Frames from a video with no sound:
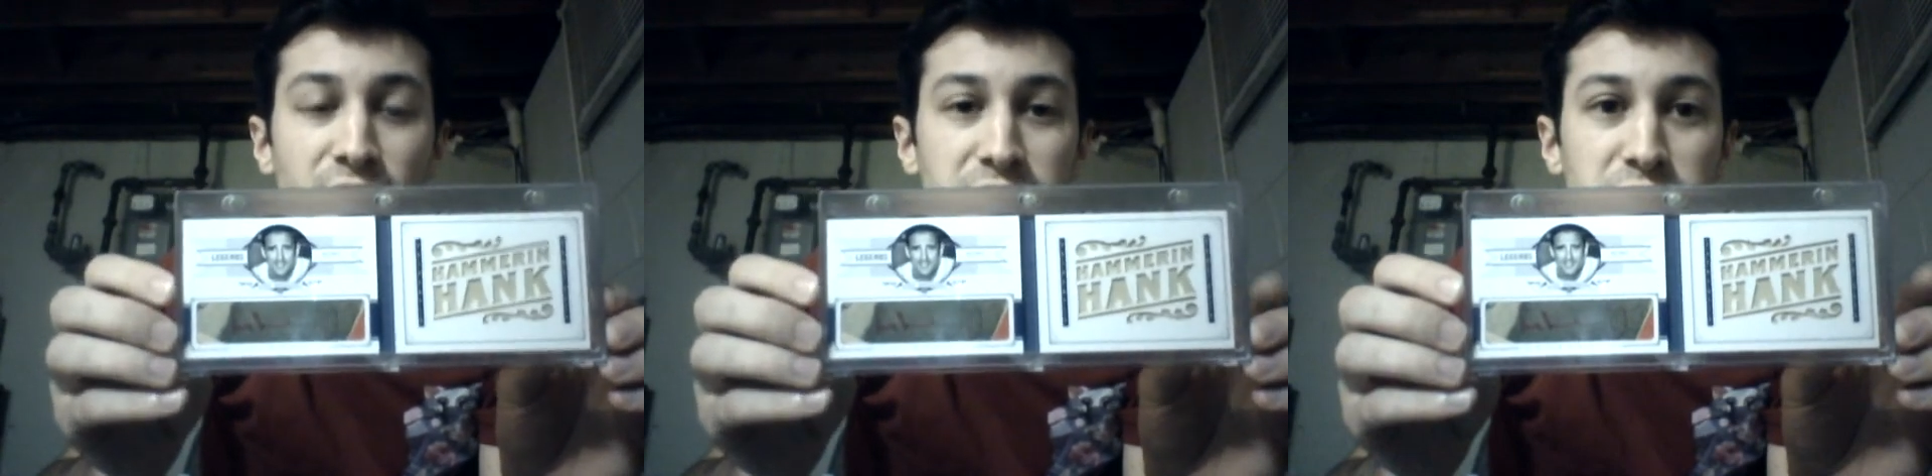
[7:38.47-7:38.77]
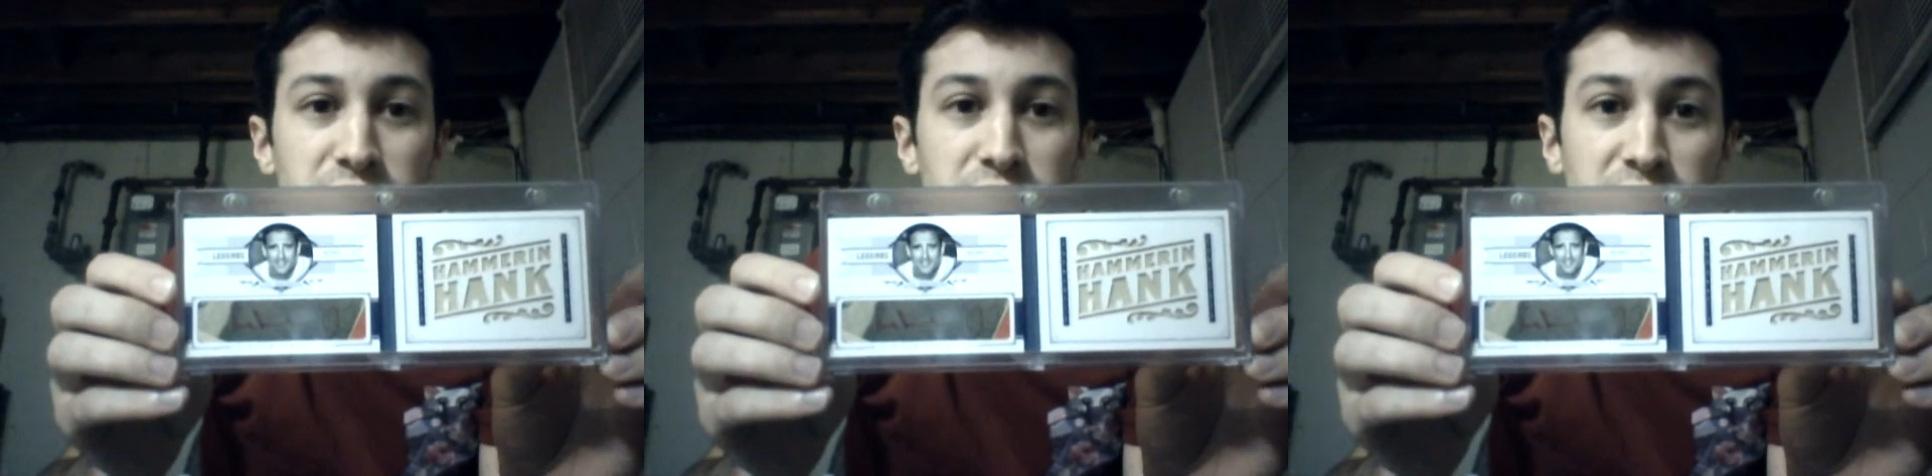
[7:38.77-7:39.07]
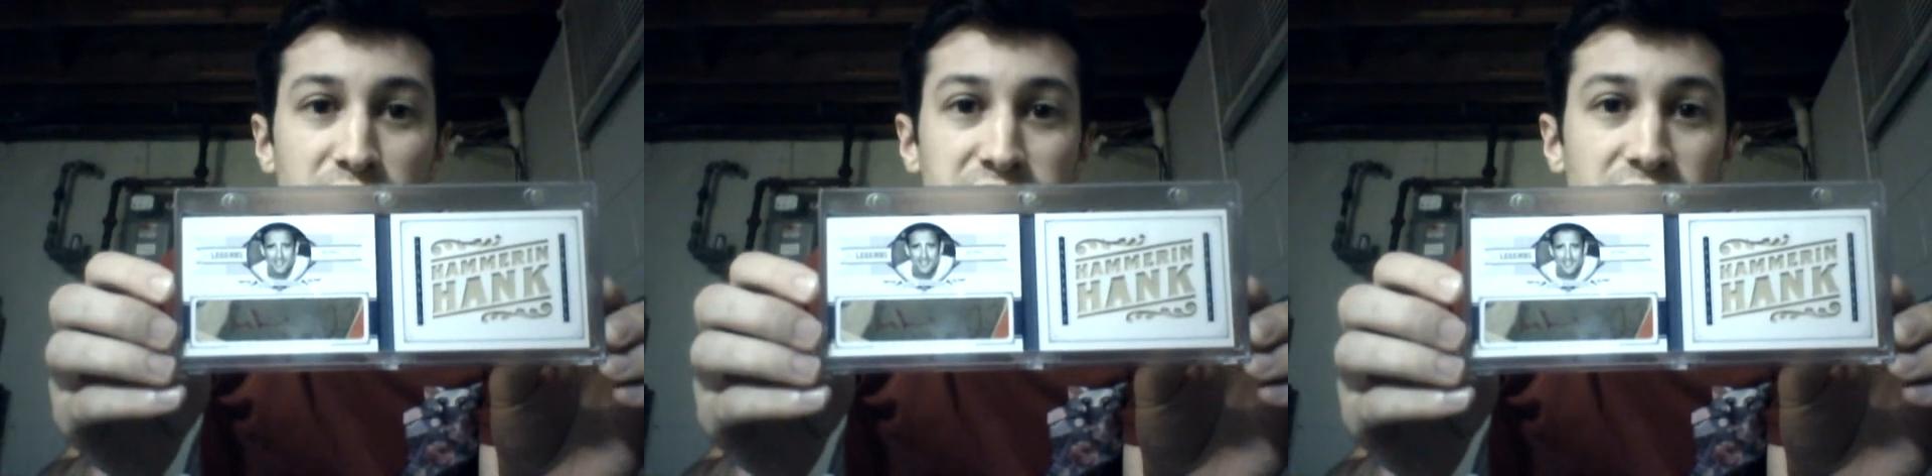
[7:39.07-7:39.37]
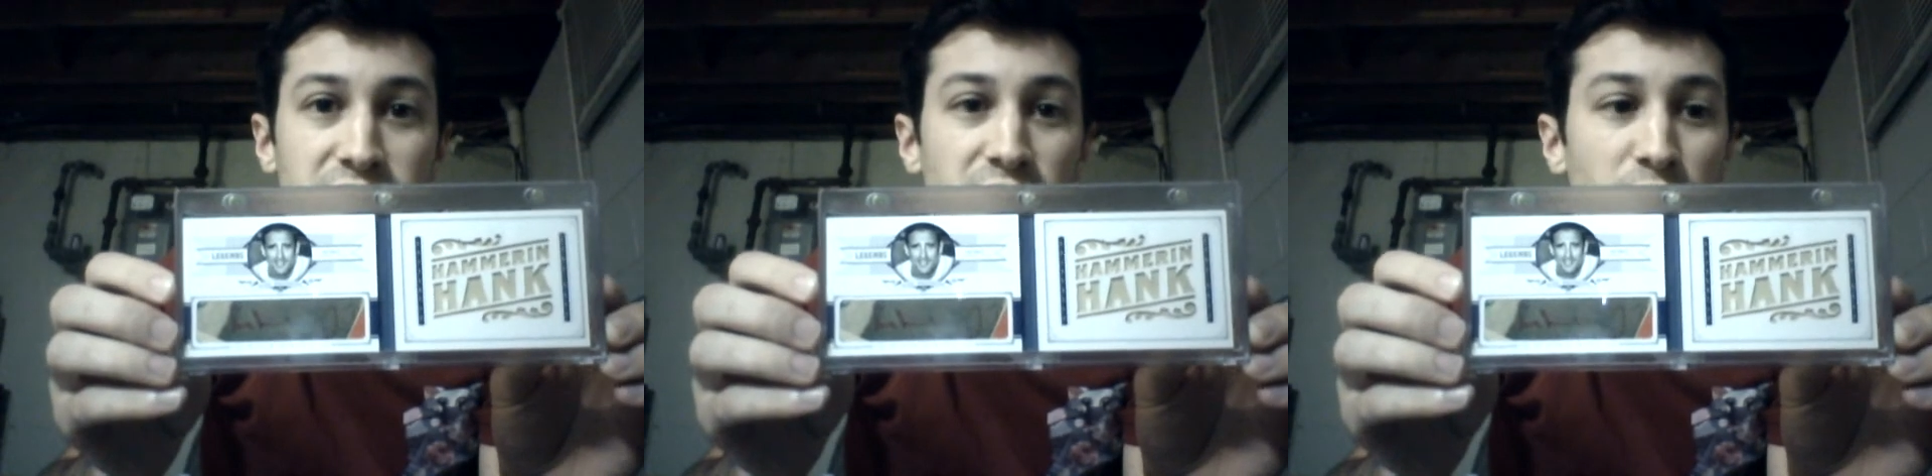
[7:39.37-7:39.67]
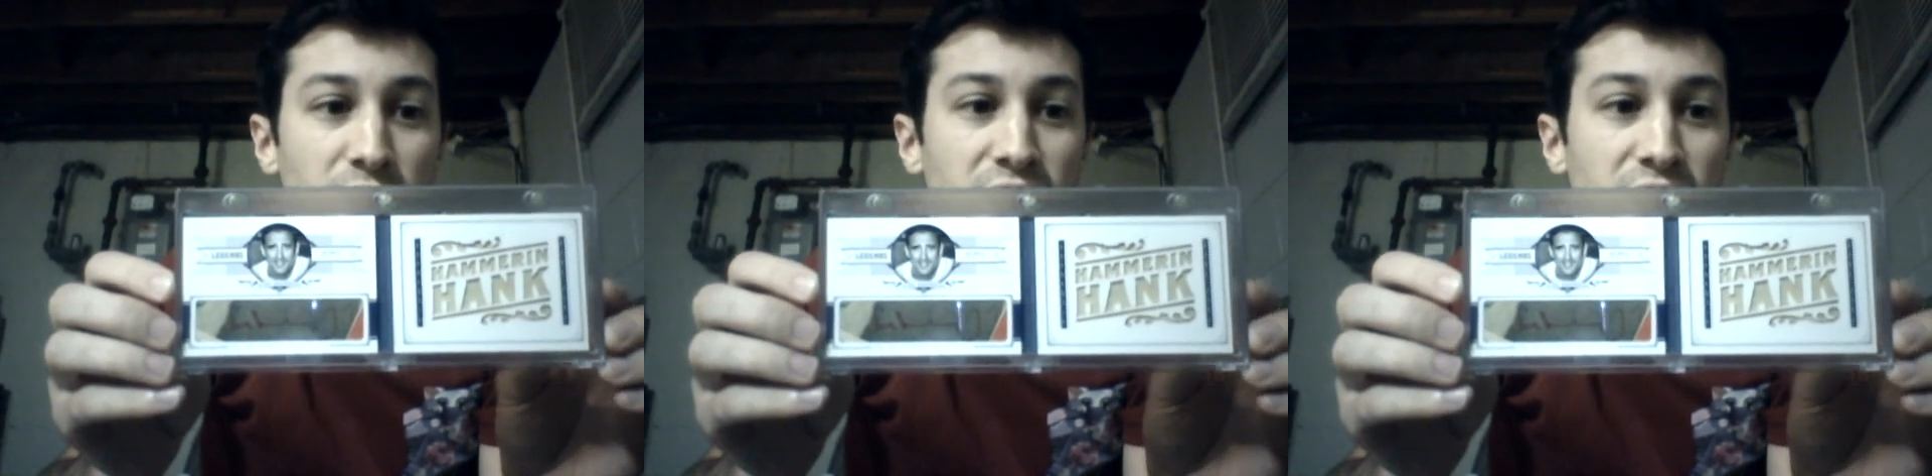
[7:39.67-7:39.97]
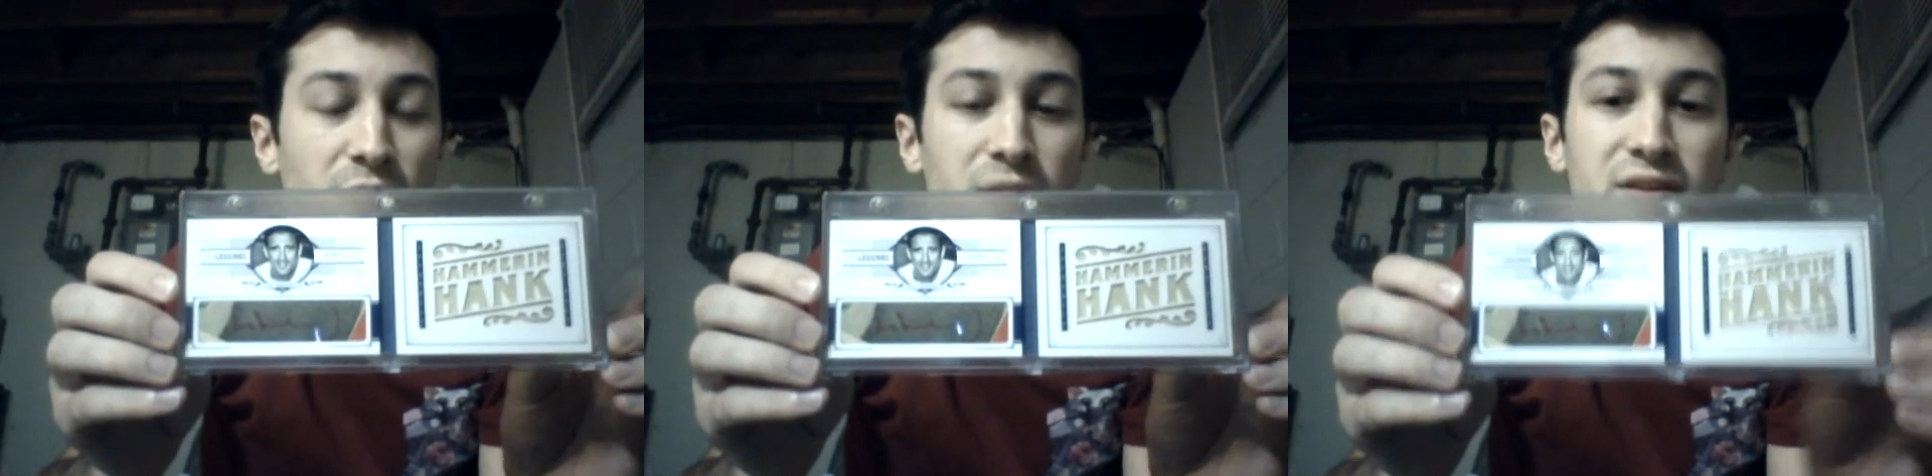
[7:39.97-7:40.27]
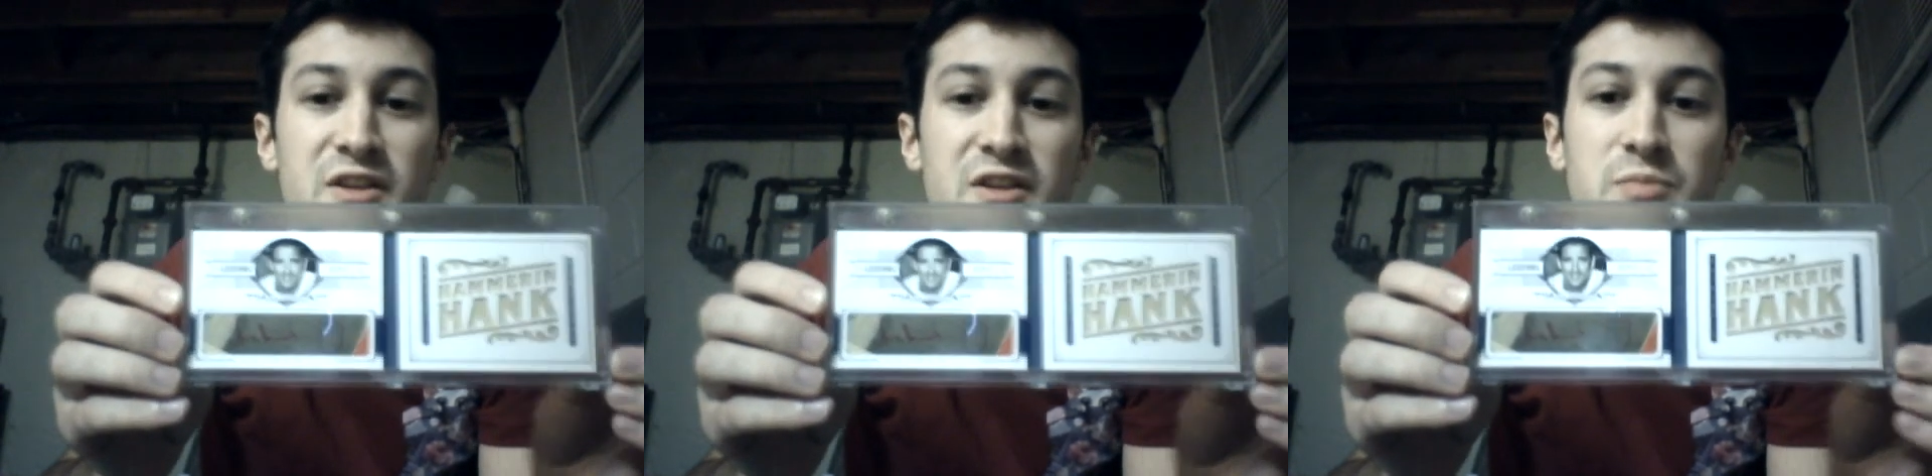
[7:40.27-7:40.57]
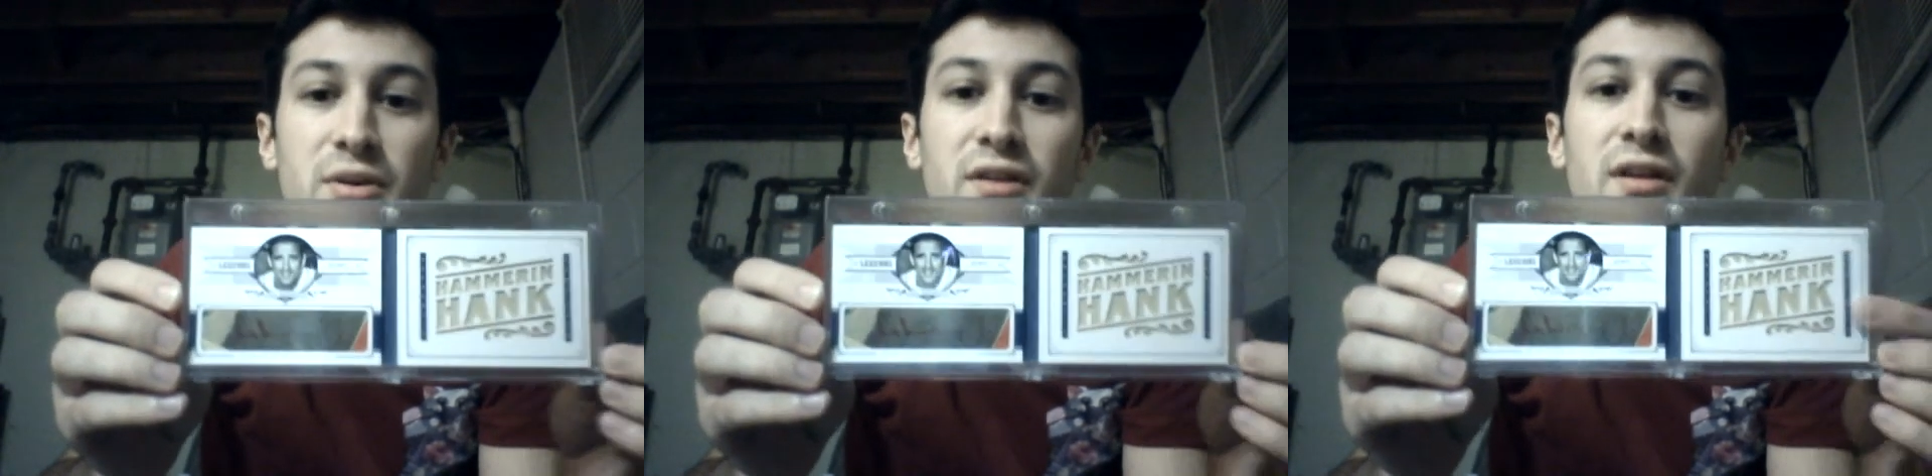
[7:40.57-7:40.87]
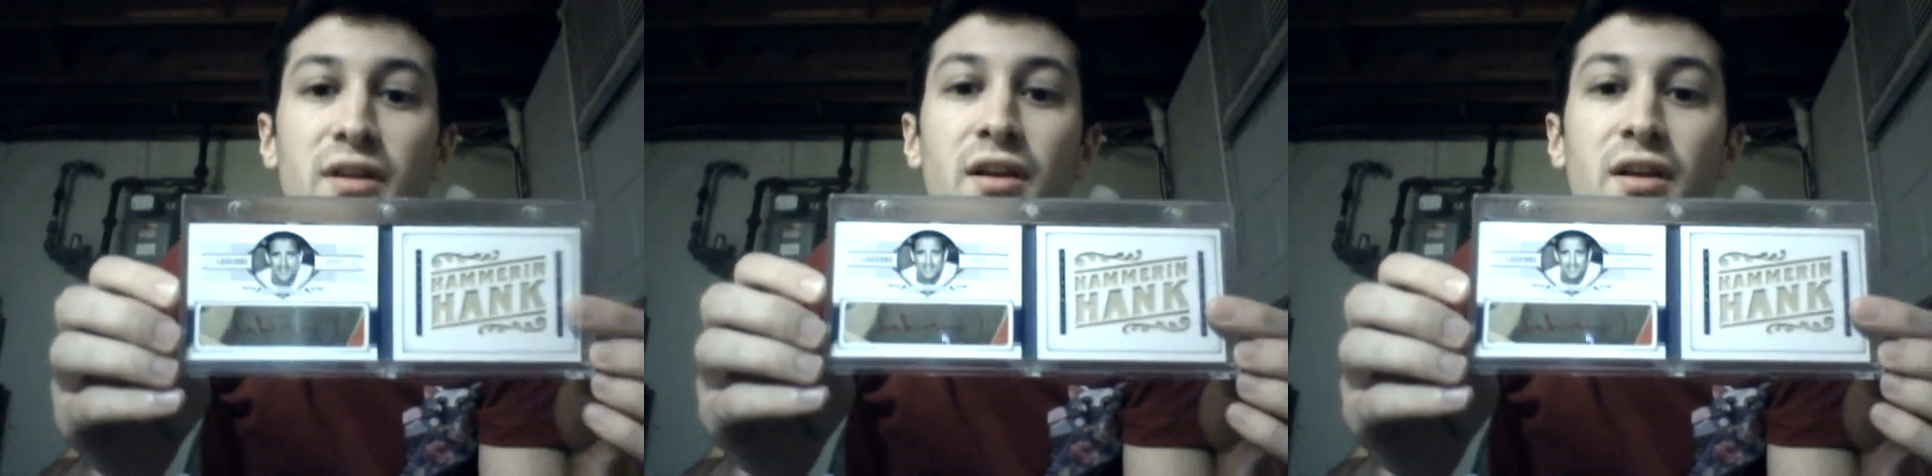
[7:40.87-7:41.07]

also just posted a video where he got one of these, but